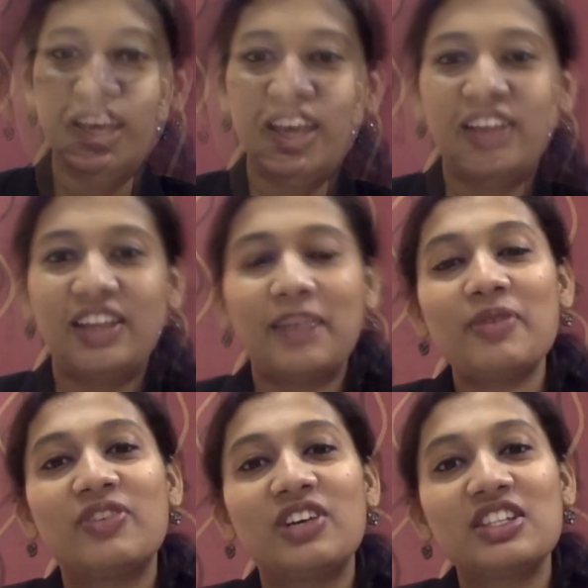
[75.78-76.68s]
Let me
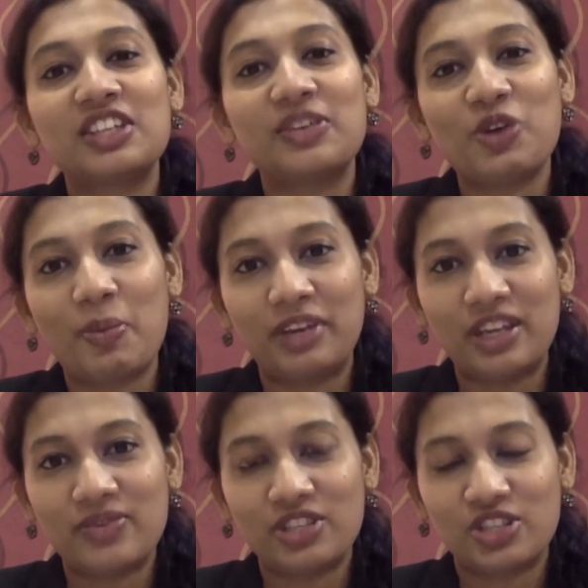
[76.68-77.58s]
first give you a
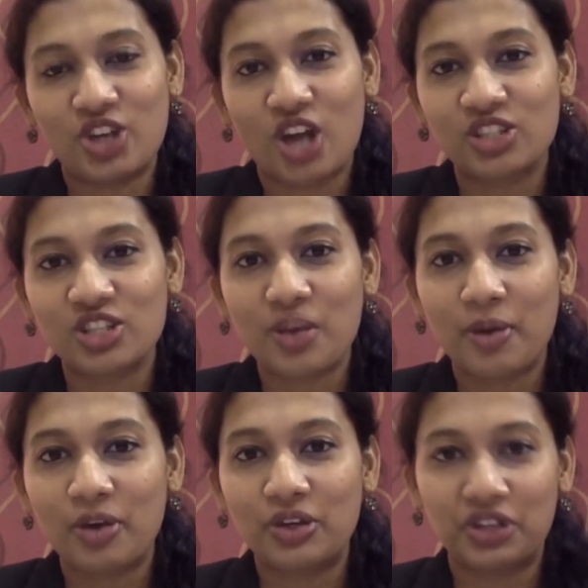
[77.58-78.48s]
brief introduction
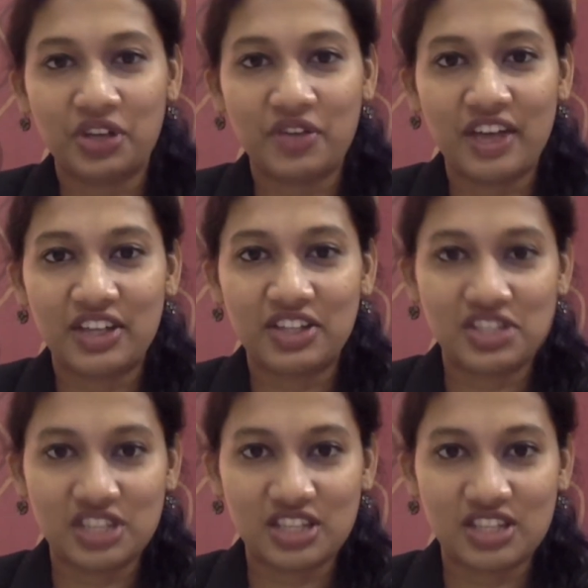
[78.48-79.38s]
about coronavirus
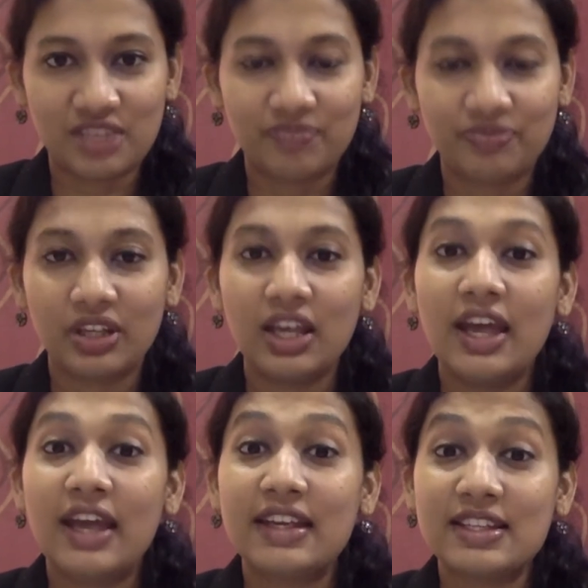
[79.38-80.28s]
disease.
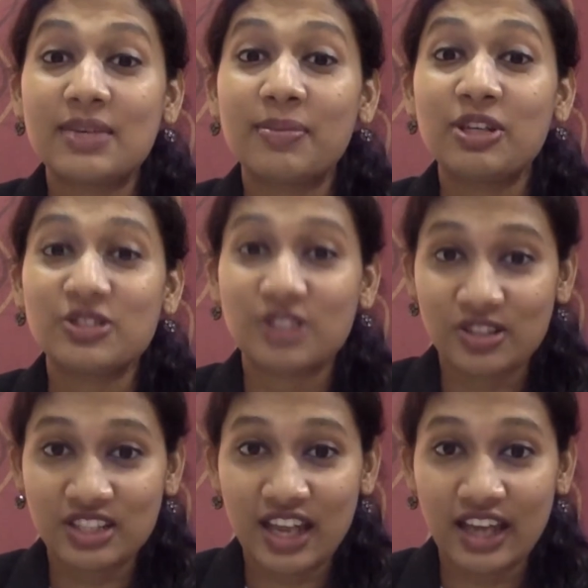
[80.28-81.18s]
In December
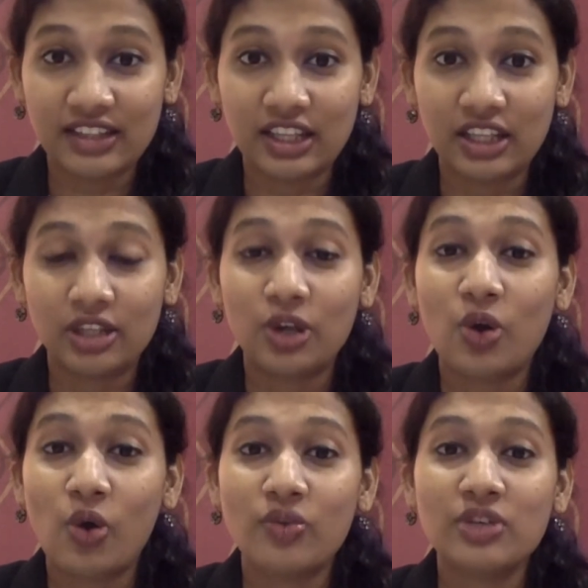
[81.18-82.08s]
2019,
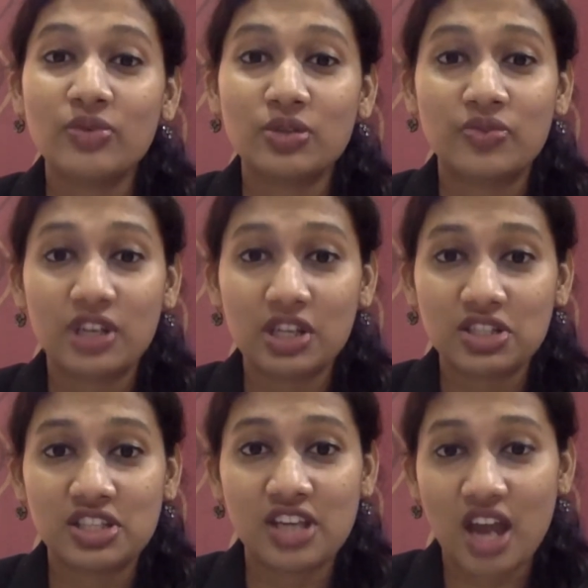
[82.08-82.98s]
COVID was first
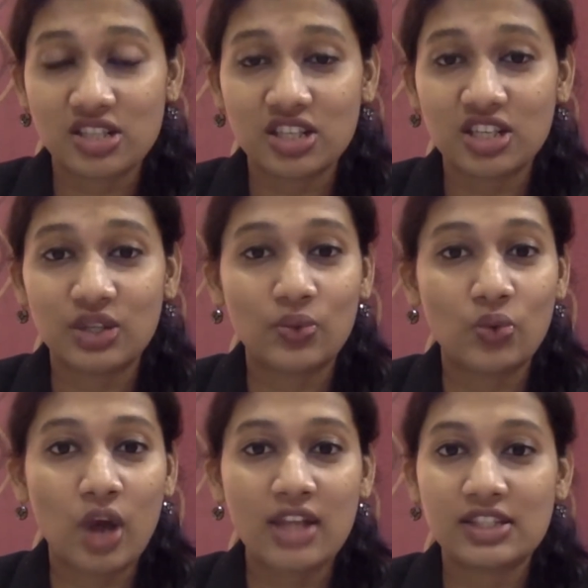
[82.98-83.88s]
detected in
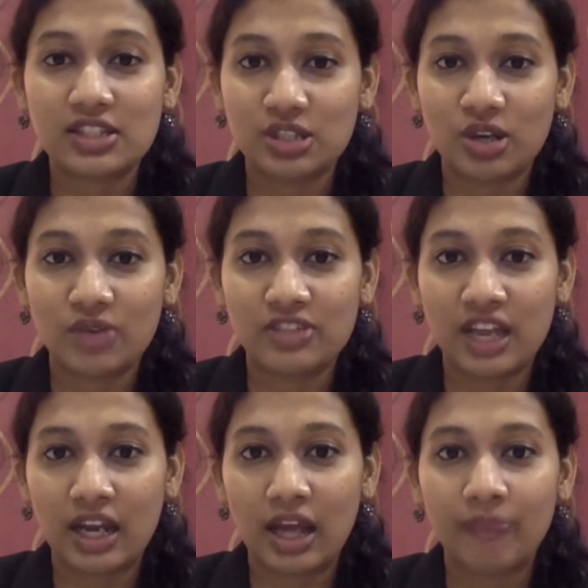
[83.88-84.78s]
Wuhan city of China.